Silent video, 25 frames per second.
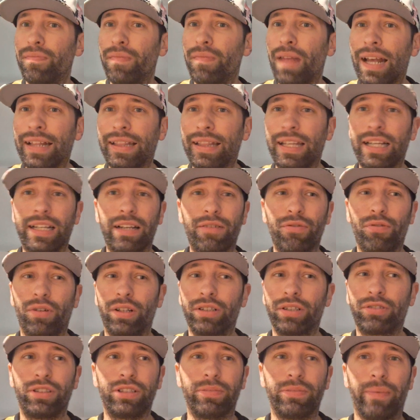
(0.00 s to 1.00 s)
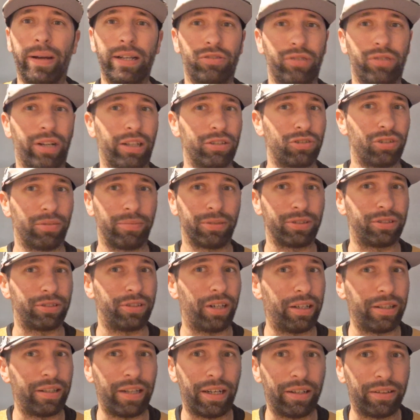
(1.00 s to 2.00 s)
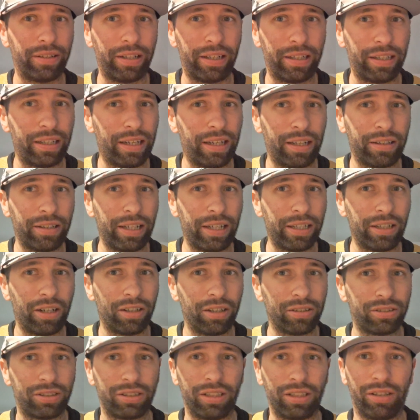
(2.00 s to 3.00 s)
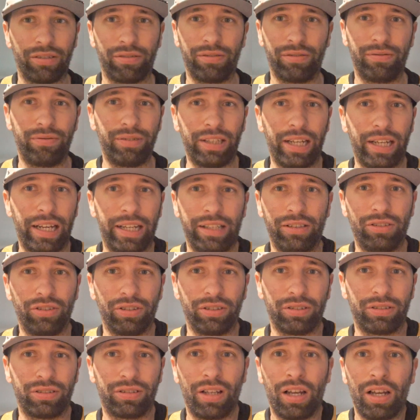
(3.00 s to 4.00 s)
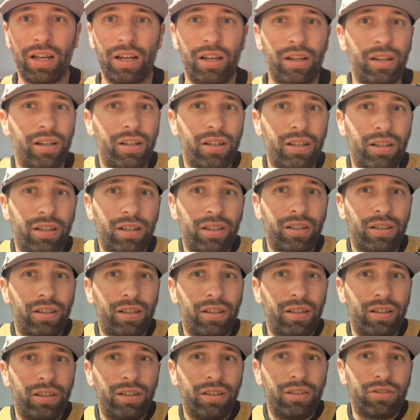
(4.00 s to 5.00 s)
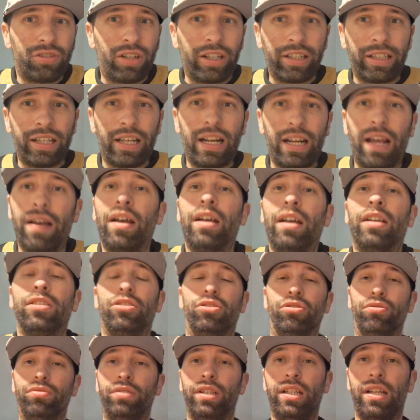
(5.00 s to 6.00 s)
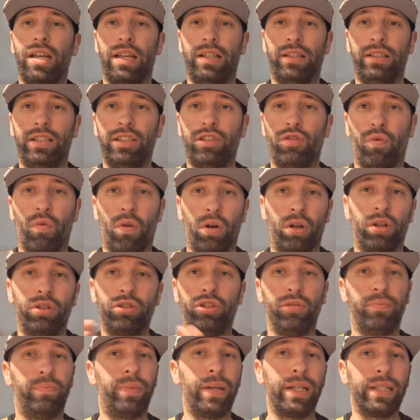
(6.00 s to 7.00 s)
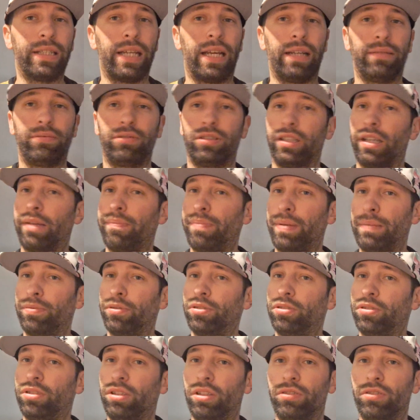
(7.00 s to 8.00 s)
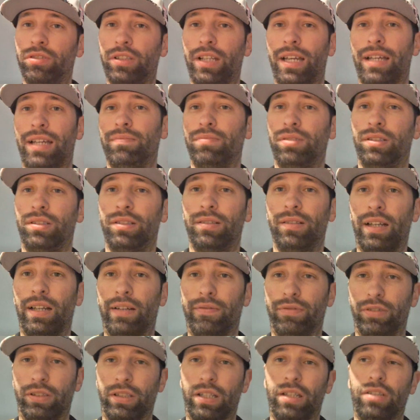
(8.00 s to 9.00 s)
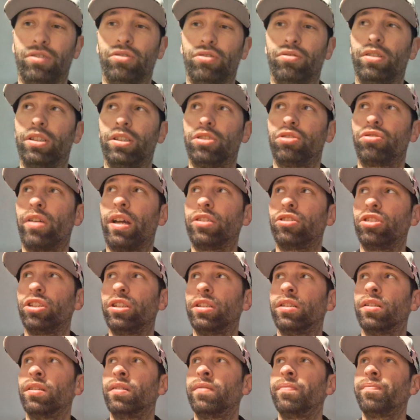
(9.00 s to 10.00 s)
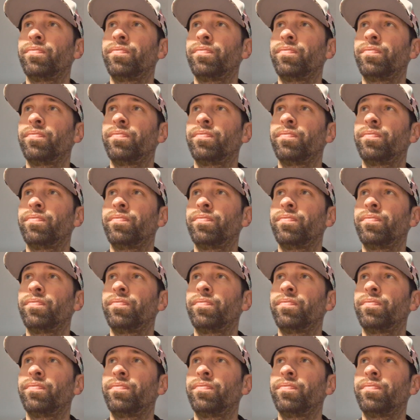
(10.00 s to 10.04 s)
I think everyone agrees Mike Trout's almost done in L- LA also for the Angels. Try to get him. You need at least one or two big names to get people into those games if you're going to do this strategy.